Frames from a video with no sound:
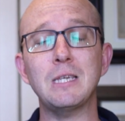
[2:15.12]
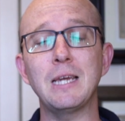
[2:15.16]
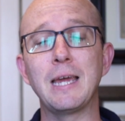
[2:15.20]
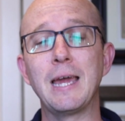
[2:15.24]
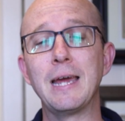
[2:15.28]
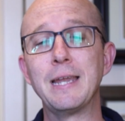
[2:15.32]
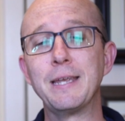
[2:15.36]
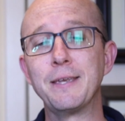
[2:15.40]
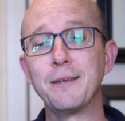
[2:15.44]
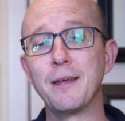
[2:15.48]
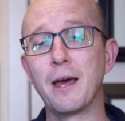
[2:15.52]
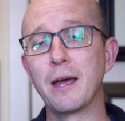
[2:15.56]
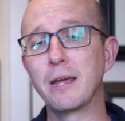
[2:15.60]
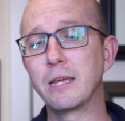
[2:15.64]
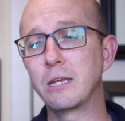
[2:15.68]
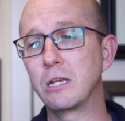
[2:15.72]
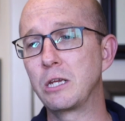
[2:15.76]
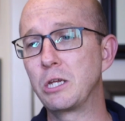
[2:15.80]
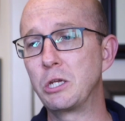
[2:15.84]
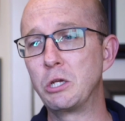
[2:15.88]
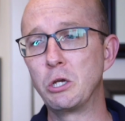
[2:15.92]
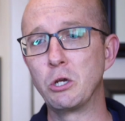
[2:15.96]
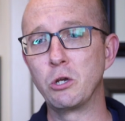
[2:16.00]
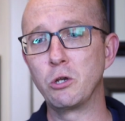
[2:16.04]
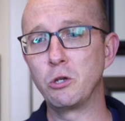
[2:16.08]
and
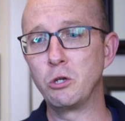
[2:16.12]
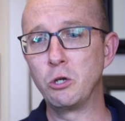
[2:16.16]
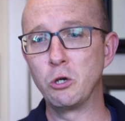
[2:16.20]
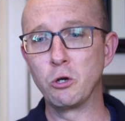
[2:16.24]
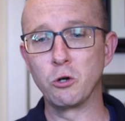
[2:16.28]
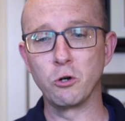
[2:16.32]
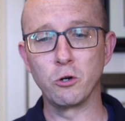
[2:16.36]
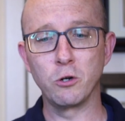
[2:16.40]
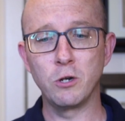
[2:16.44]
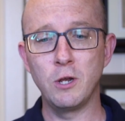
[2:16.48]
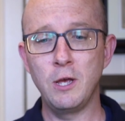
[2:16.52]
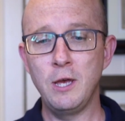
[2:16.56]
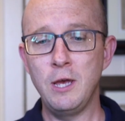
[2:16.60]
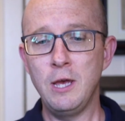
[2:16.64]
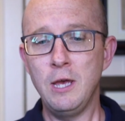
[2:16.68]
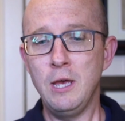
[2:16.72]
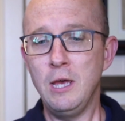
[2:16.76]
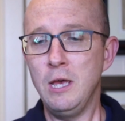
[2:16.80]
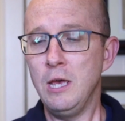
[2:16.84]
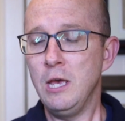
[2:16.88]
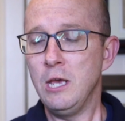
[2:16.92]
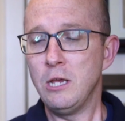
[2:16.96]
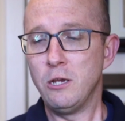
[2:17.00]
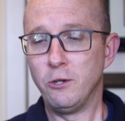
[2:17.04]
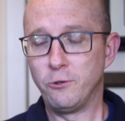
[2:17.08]
you
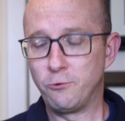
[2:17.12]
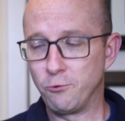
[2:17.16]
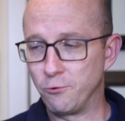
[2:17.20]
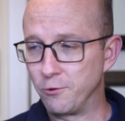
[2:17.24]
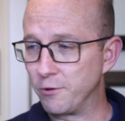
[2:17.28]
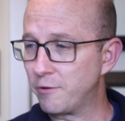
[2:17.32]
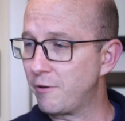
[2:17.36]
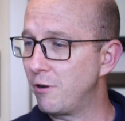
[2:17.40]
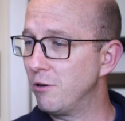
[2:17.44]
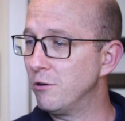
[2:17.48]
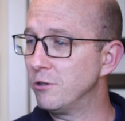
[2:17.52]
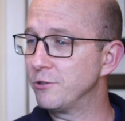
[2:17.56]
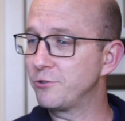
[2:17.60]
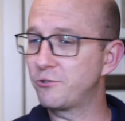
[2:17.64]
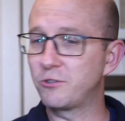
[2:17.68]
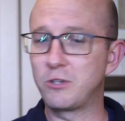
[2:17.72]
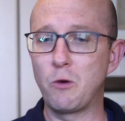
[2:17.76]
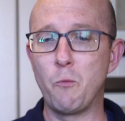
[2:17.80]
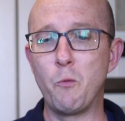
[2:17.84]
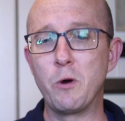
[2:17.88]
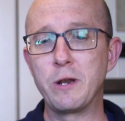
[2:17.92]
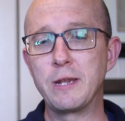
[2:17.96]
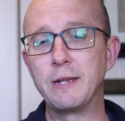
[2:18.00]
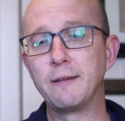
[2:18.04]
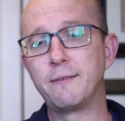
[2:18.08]
sort of call
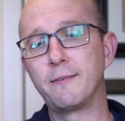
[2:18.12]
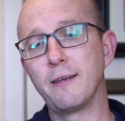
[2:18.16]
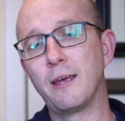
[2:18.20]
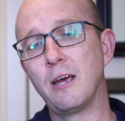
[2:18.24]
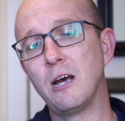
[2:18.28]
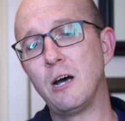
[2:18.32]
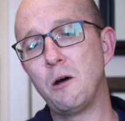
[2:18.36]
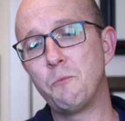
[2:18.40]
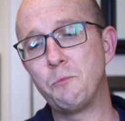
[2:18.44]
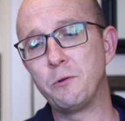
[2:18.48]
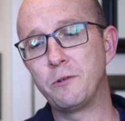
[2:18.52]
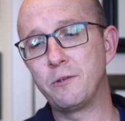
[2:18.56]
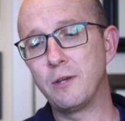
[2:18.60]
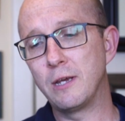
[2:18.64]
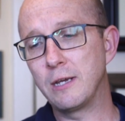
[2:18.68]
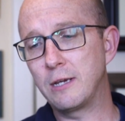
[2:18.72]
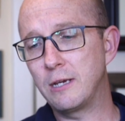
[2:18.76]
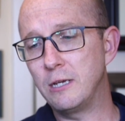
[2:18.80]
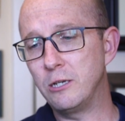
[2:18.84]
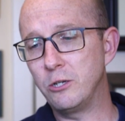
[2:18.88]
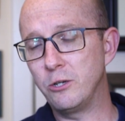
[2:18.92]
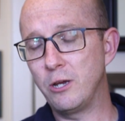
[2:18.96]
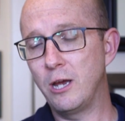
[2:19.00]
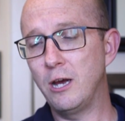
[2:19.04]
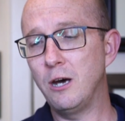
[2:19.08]
someone in to help. You say,
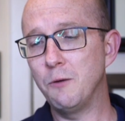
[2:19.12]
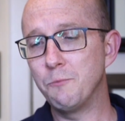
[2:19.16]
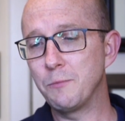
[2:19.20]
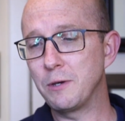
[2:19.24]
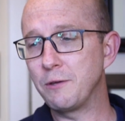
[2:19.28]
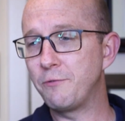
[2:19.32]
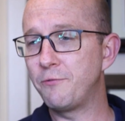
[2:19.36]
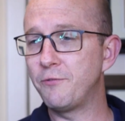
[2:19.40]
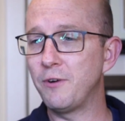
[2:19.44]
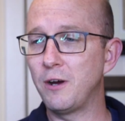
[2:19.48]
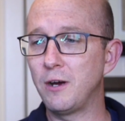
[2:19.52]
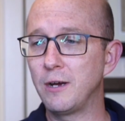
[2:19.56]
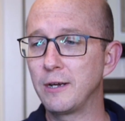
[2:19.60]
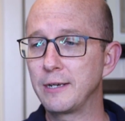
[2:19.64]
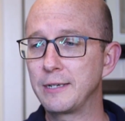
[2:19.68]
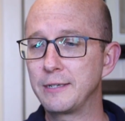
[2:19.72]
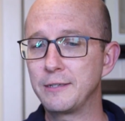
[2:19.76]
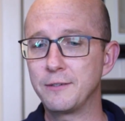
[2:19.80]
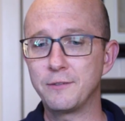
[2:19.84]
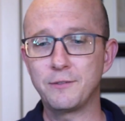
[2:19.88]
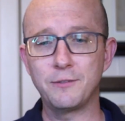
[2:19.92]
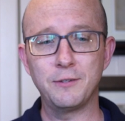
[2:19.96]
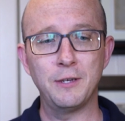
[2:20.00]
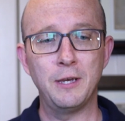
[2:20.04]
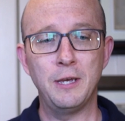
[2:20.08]
"Can you help me
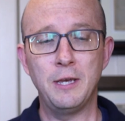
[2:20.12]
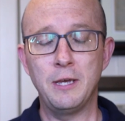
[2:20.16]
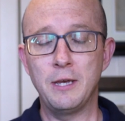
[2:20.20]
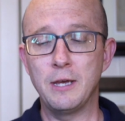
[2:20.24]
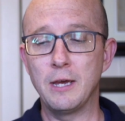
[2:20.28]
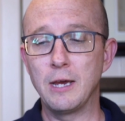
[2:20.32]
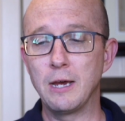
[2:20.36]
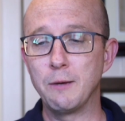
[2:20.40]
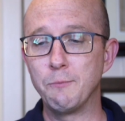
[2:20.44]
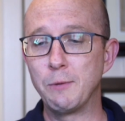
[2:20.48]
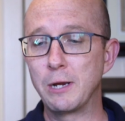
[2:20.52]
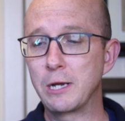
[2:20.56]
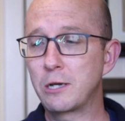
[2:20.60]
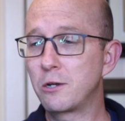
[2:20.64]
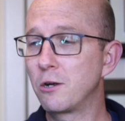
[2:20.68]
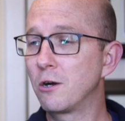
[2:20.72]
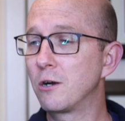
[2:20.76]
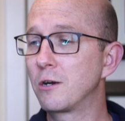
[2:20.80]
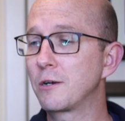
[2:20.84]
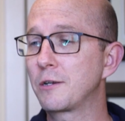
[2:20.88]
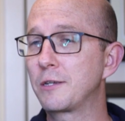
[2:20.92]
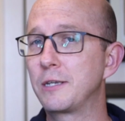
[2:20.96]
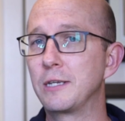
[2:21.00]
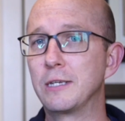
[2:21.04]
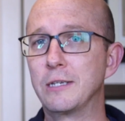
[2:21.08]
find my
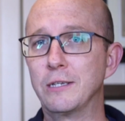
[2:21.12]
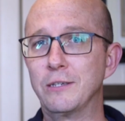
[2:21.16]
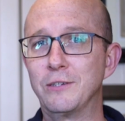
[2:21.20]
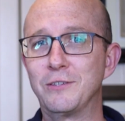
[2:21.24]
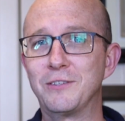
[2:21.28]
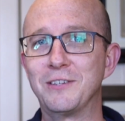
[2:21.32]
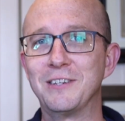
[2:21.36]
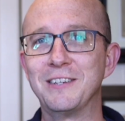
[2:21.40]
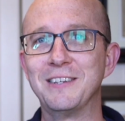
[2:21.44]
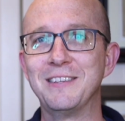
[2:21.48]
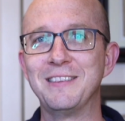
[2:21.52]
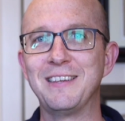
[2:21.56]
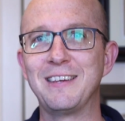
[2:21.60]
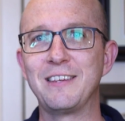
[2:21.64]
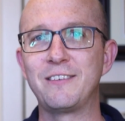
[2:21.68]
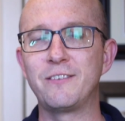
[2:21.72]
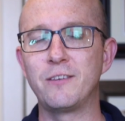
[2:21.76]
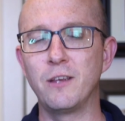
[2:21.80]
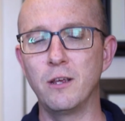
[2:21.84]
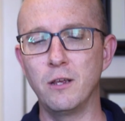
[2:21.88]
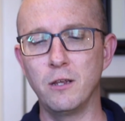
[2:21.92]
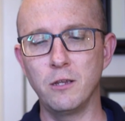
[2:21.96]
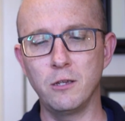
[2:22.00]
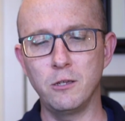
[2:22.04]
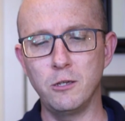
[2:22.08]
car keys?" And they
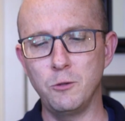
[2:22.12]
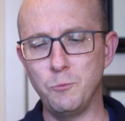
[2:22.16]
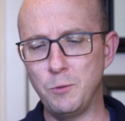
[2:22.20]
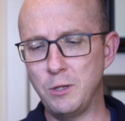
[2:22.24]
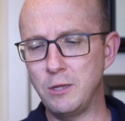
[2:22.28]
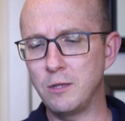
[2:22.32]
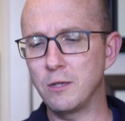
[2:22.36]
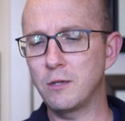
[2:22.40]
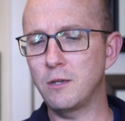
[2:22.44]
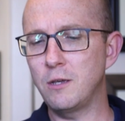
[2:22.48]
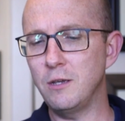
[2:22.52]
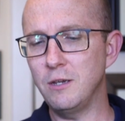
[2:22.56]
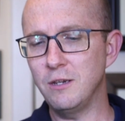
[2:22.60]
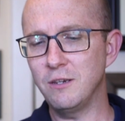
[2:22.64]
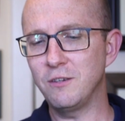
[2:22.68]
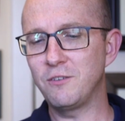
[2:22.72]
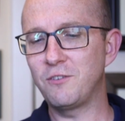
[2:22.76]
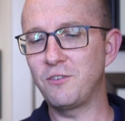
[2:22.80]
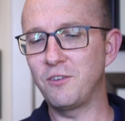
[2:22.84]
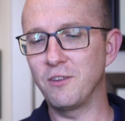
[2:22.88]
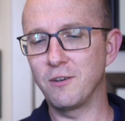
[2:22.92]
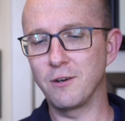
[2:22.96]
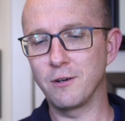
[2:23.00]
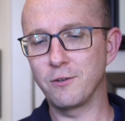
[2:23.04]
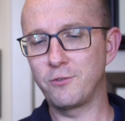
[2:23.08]
say, "You mean the
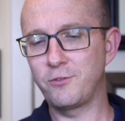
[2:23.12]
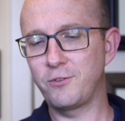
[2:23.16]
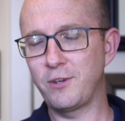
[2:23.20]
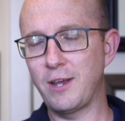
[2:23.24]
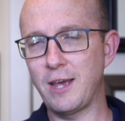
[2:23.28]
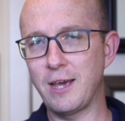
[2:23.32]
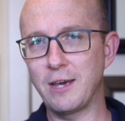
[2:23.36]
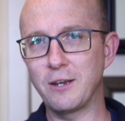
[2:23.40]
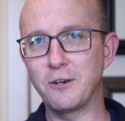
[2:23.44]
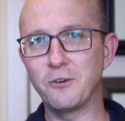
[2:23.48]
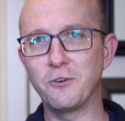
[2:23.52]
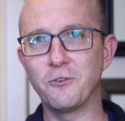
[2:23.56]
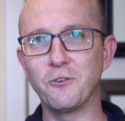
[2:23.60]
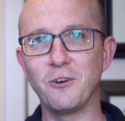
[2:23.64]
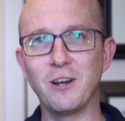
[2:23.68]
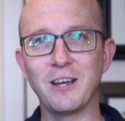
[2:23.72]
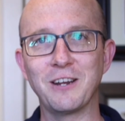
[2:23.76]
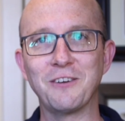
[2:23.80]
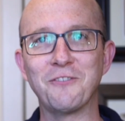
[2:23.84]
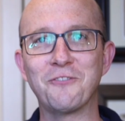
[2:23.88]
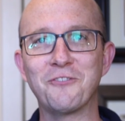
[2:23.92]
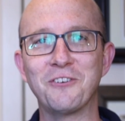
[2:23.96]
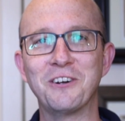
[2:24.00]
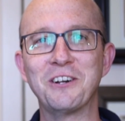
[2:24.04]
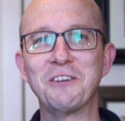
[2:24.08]
keys that are sat
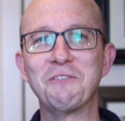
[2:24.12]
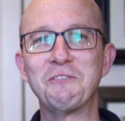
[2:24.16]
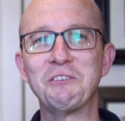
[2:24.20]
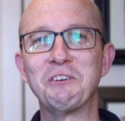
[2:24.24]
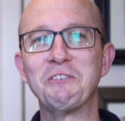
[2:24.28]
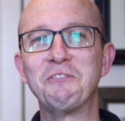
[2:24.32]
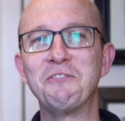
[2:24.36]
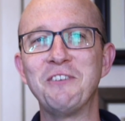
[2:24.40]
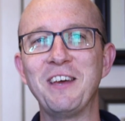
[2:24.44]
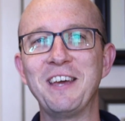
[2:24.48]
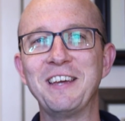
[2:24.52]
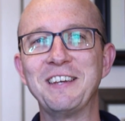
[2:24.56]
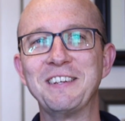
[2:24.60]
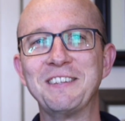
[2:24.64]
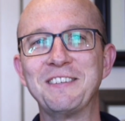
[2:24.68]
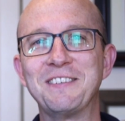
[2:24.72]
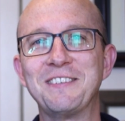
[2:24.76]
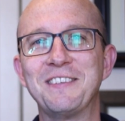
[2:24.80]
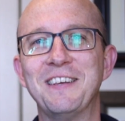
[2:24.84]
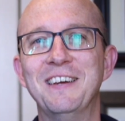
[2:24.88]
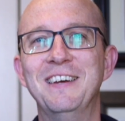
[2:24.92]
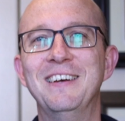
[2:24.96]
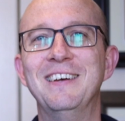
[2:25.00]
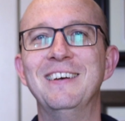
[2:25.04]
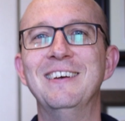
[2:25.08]
right in front of your
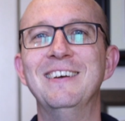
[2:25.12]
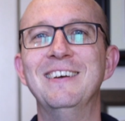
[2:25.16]
face?"